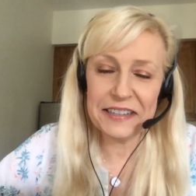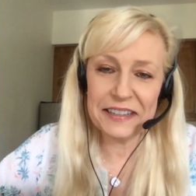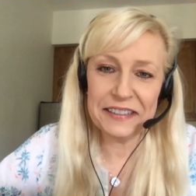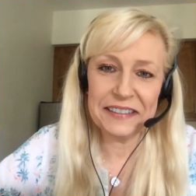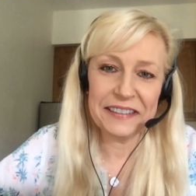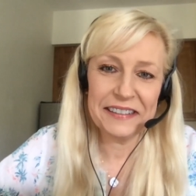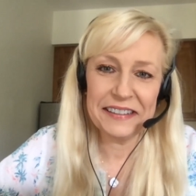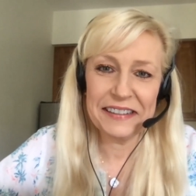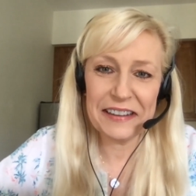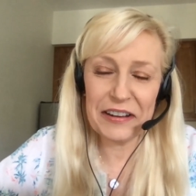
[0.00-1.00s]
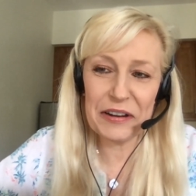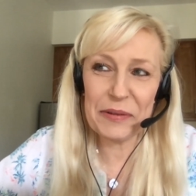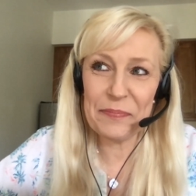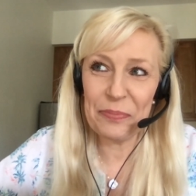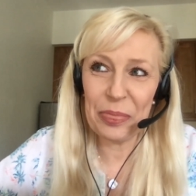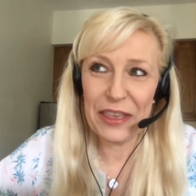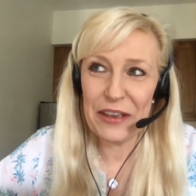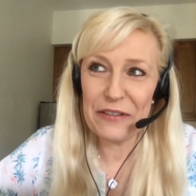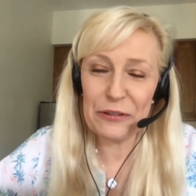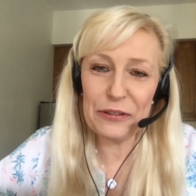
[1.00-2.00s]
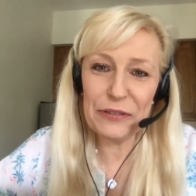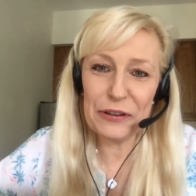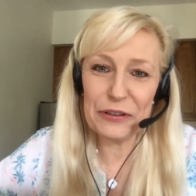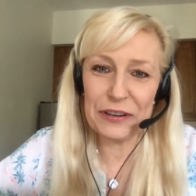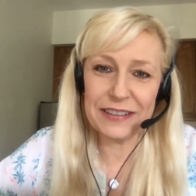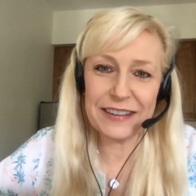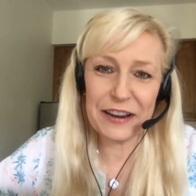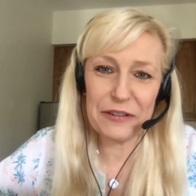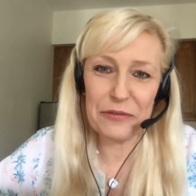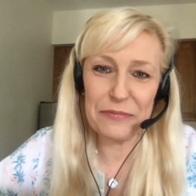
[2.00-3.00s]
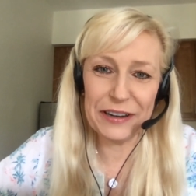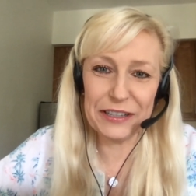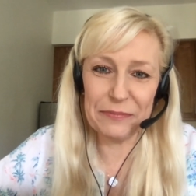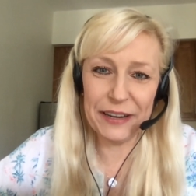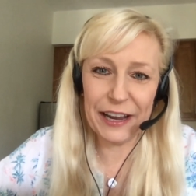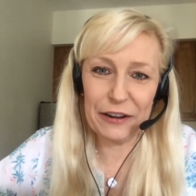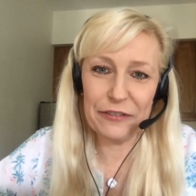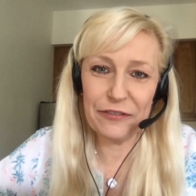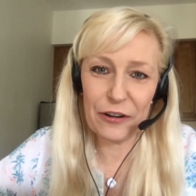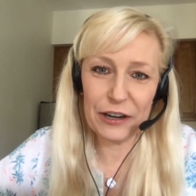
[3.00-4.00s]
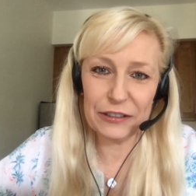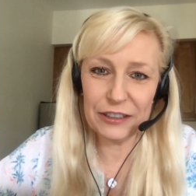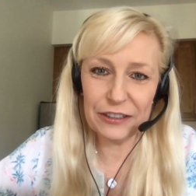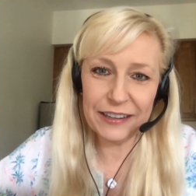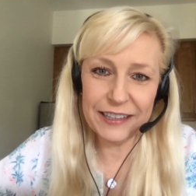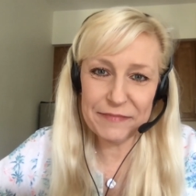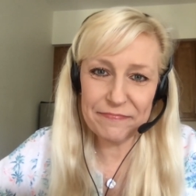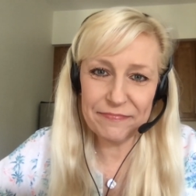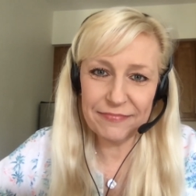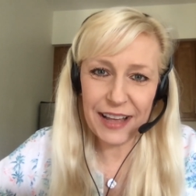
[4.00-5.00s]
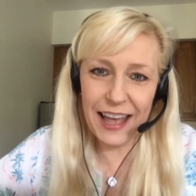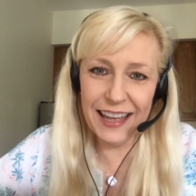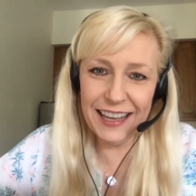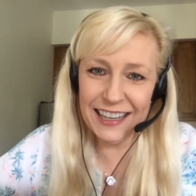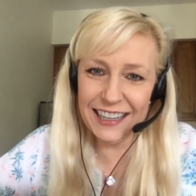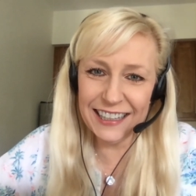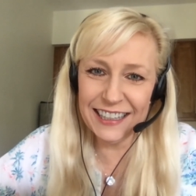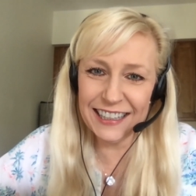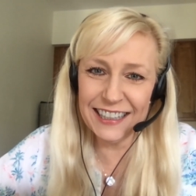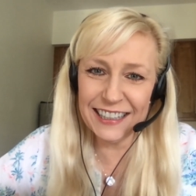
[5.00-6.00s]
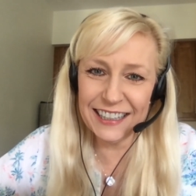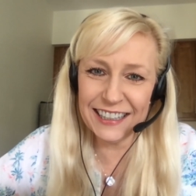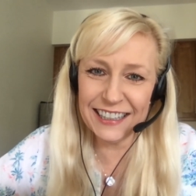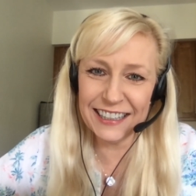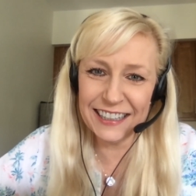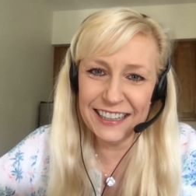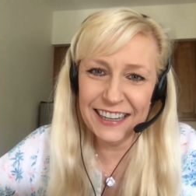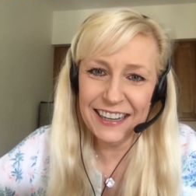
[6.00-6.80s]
I did. Um, first of all, you guys kind of reminded me how far out there I am. mm-hmm.